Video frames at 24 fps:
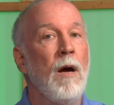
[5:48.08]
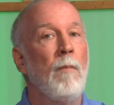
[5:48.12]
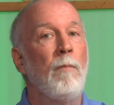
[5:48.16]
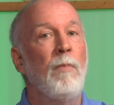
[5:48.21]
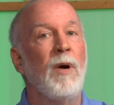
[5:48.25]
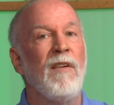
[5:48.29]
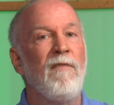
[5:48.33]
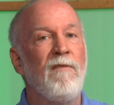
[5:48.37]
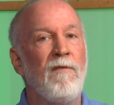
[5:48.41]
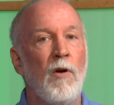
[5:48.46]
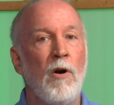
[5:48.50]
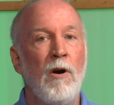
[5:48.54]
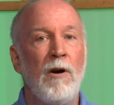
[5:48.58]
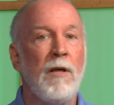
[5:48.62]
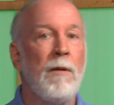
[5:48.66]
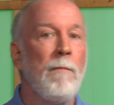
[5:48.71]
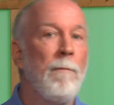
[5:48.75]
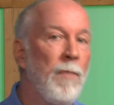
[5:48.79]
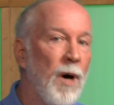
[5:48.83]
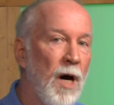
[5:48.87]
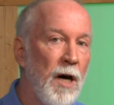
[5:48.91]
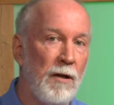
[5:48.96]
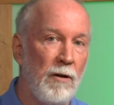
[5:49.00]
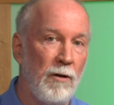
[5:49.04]
But Vernon
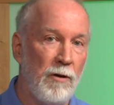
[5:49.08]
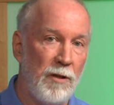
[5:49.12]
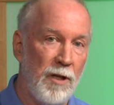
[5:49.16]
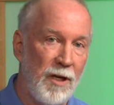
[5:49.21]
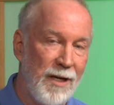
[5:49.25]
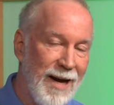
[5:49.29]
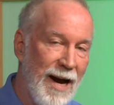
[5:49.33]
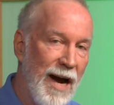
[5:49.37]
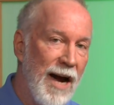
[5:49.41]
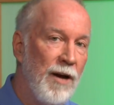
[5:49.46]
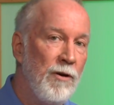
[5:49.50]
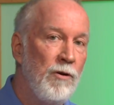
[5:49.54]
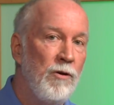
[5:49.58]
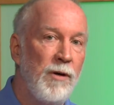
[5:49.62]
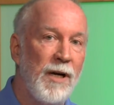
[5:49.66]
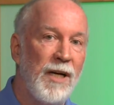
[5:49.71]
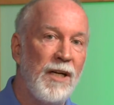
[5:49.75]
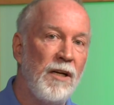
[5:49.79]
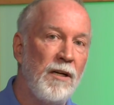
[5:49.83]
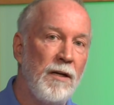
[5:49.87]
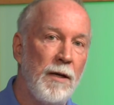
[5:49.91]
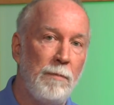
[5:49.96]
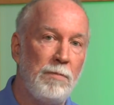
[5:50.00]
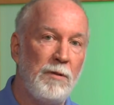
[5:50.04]
Butler, the guy who
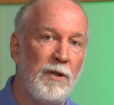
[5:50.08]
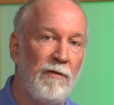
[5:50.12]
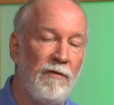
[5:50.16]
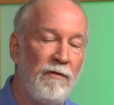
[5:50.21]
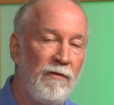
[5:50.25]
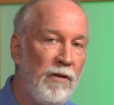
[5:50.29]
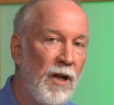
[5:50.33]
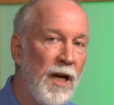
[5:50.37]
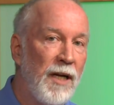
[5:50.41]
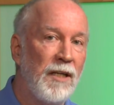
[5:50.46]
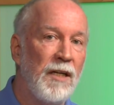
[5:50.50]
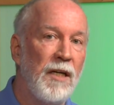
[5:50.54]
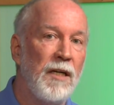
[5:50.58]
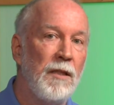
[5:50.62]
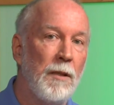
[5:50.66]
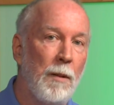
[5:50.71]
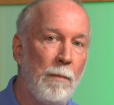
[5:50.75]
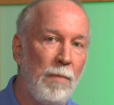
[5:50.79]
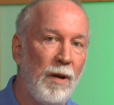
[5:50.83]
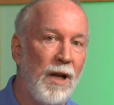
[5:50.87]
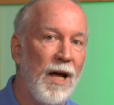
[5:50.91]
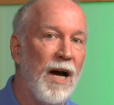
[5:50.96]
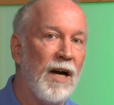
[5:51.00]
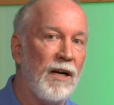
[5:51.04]
ended up deflecting the
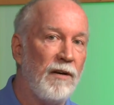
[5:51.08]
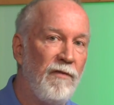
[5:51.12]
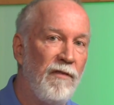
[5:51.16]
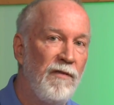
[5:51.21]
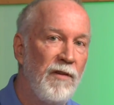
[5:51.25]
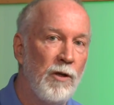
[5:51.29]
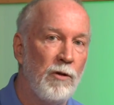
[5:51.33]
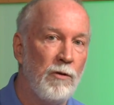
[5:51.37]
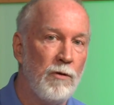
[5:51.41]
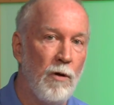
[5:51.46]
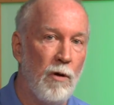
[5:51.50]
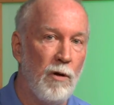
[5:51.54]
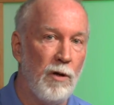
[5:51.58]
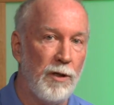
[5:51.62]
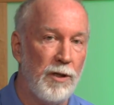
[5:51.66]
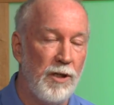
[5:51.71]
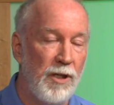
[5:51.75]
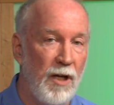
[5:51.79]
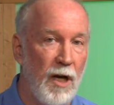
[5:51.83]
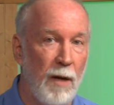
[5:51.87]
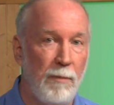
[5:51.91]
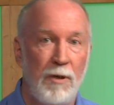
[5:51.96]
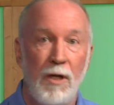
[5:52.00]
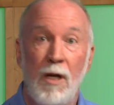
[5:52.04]
blocked field goal
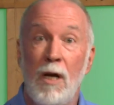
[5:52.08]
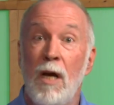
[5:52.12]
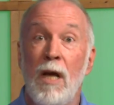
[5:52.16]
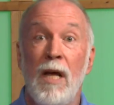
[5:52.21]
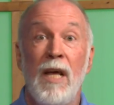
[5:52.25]
attempt,